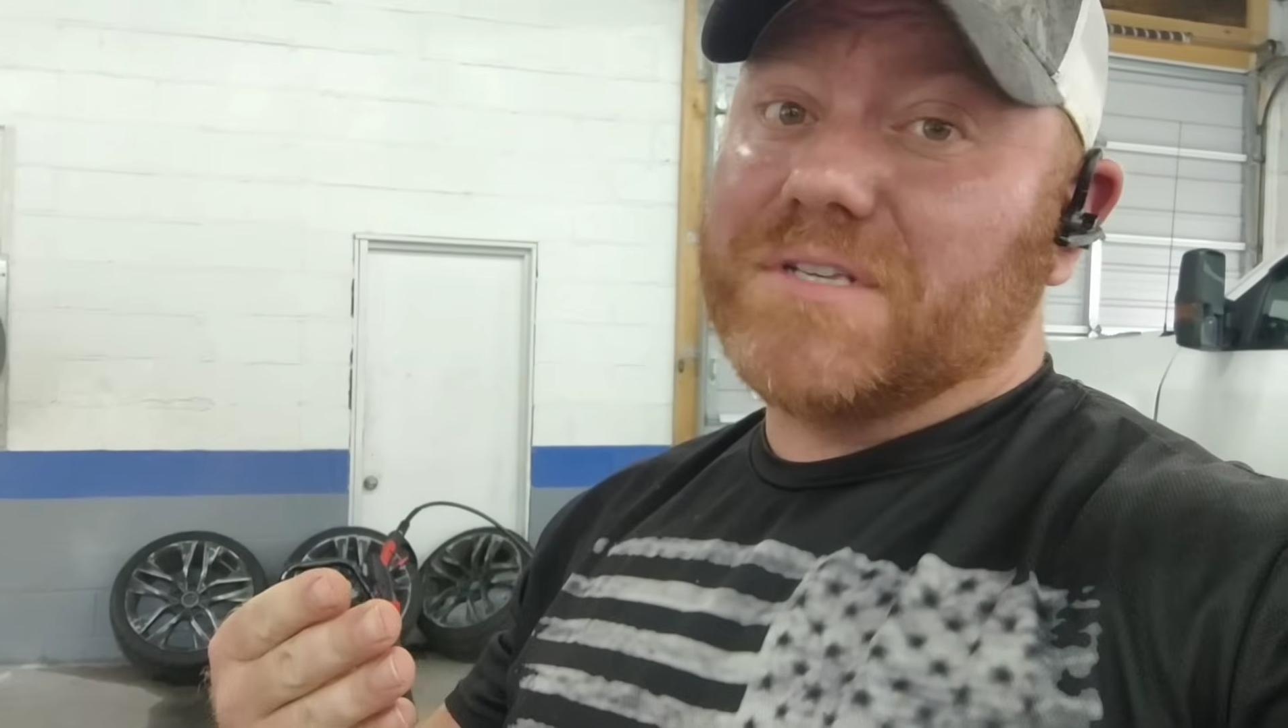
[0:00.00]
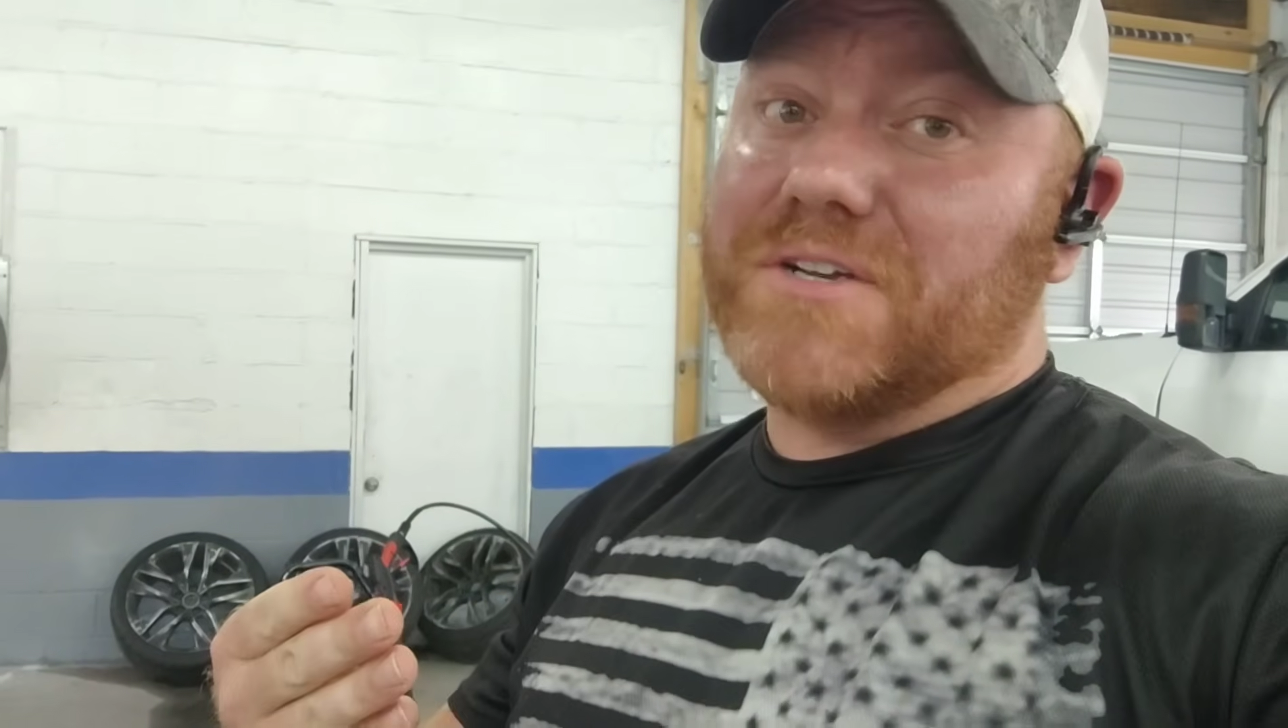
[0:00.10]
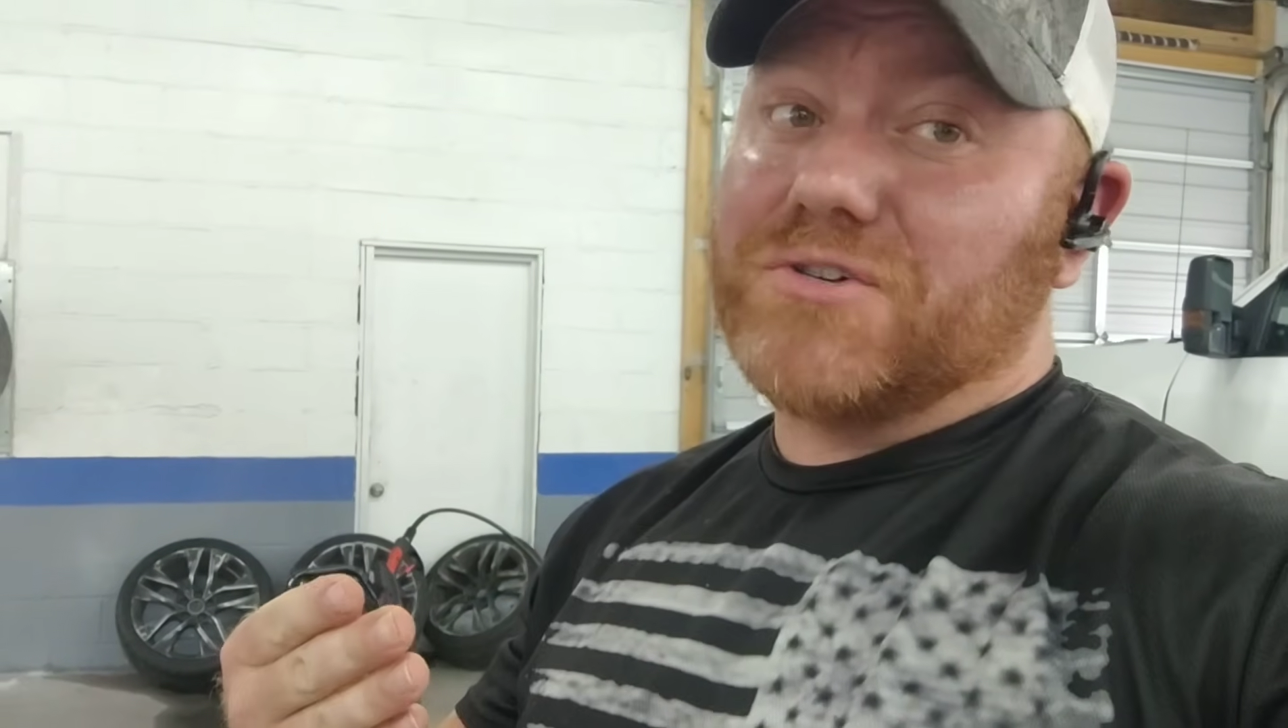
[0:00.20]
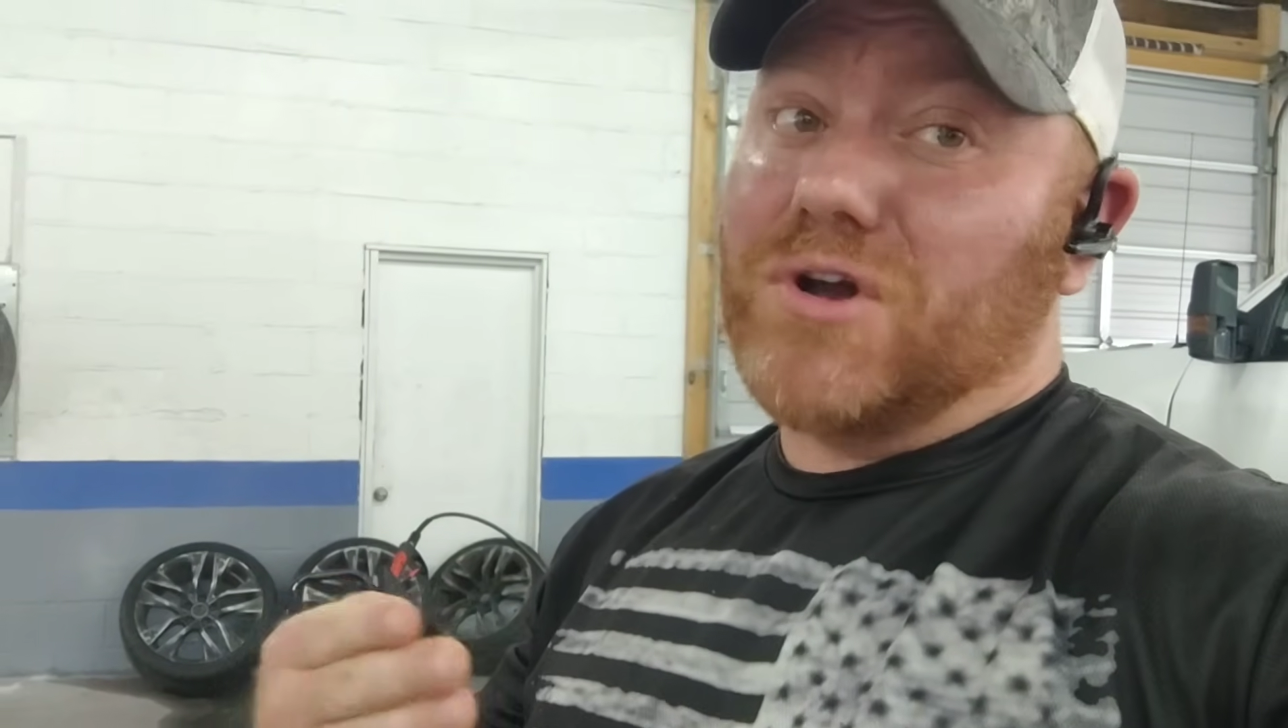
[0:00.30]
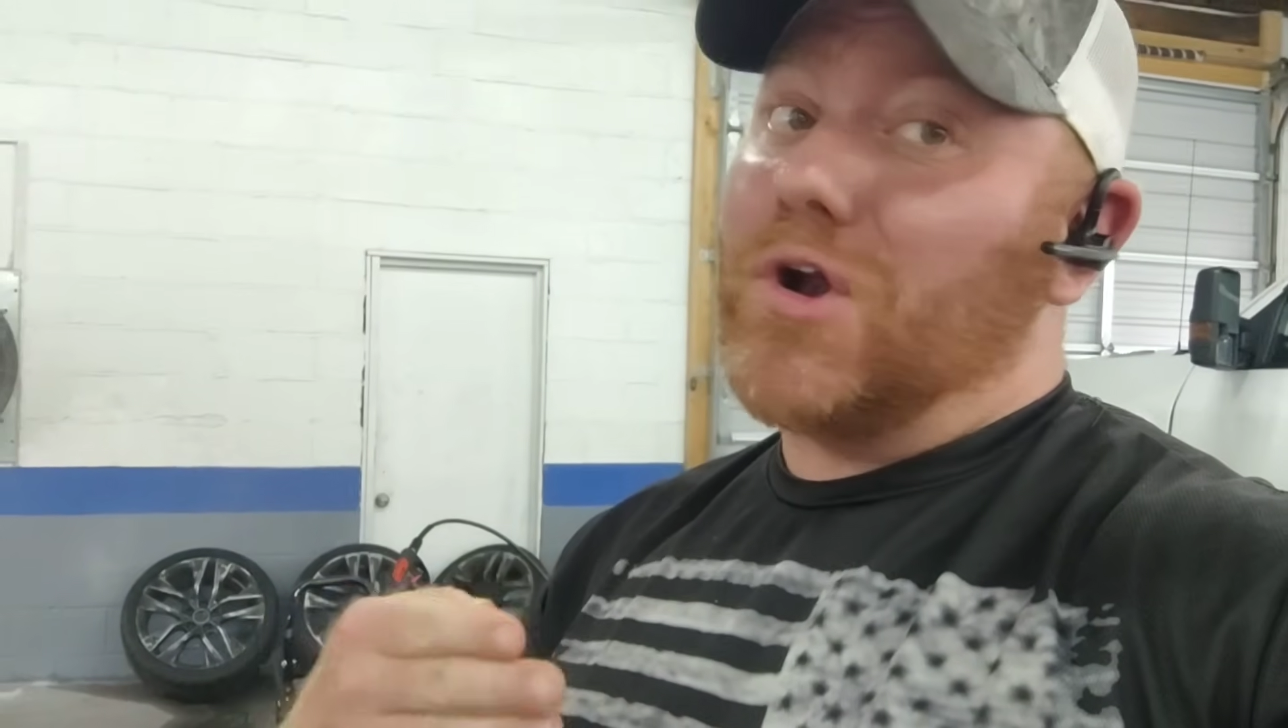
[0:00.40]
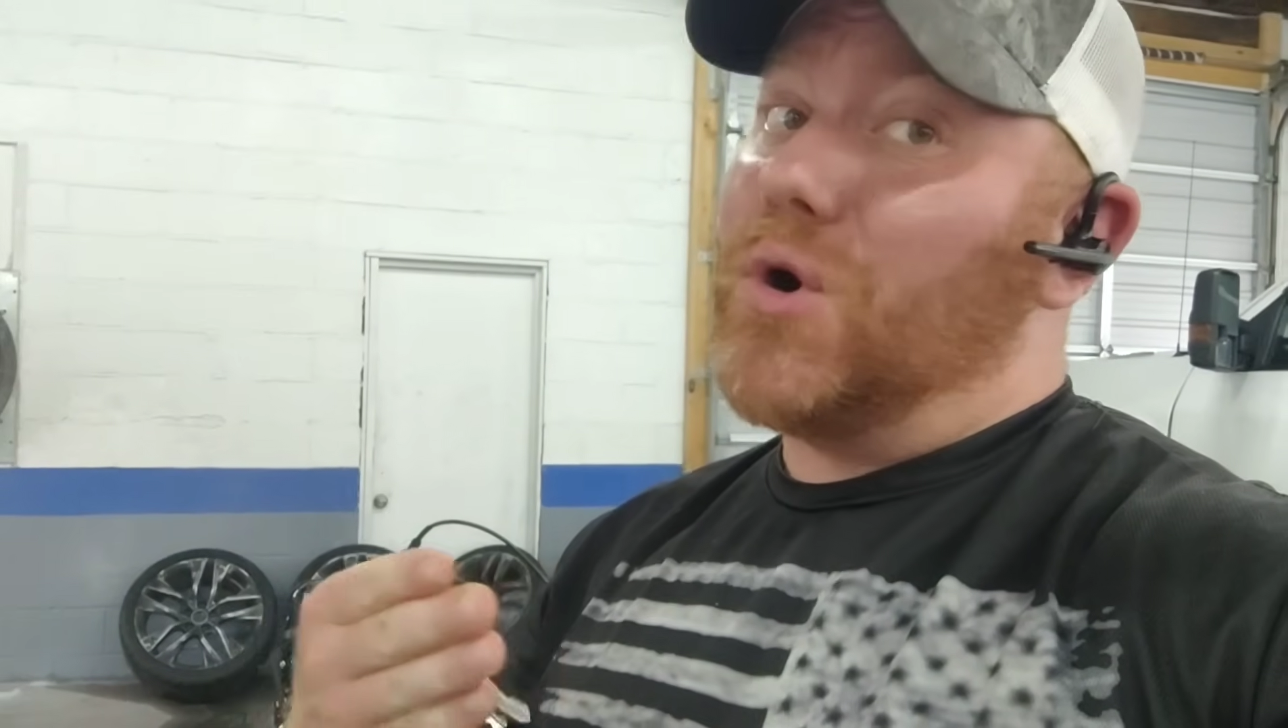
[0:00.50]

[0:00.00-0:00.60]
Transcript: that truck,